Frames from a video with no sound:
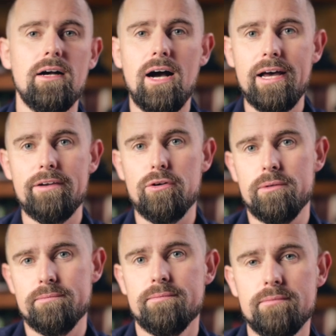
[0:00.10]
Hi everyone.
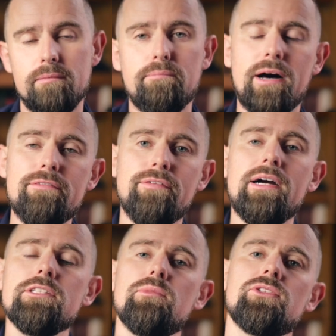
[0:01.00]
By
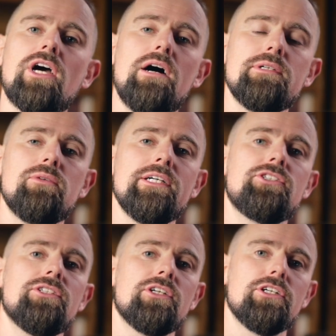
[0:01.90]
far the most common
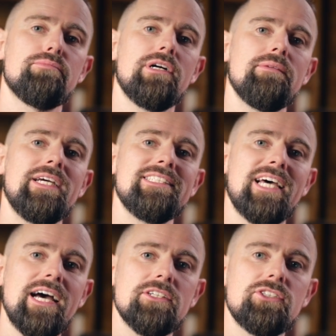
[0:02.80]
question Herb Prime gets
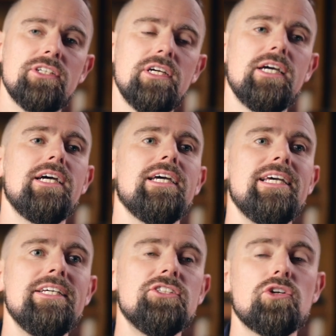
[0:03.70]
asked
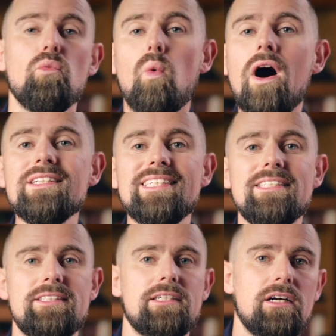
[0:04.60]
is what
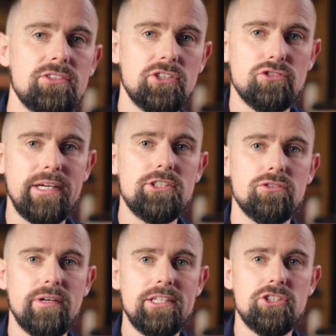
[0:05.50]
is the concentration
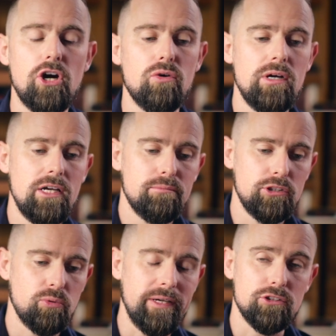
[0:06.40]
ratio
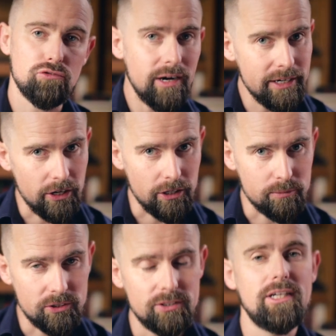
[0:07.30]
between dried
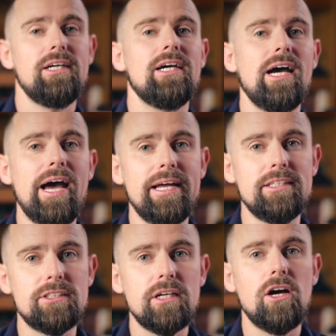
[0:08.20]
herbs
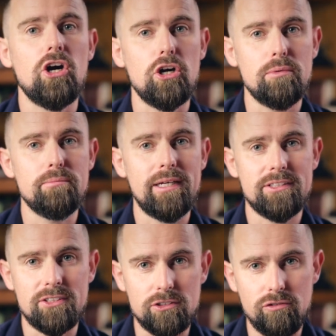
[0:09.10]
and herbal
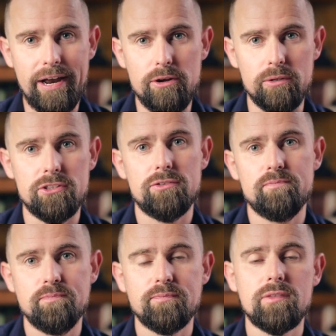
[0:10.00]
medicine granules?
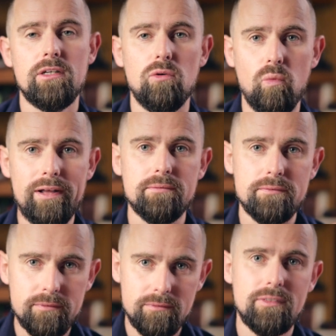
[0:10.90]
Well,
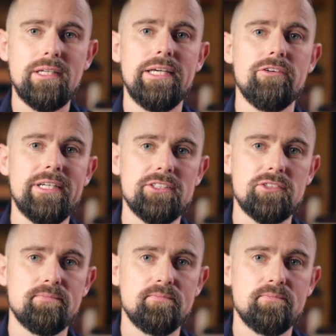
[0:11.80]
here it is.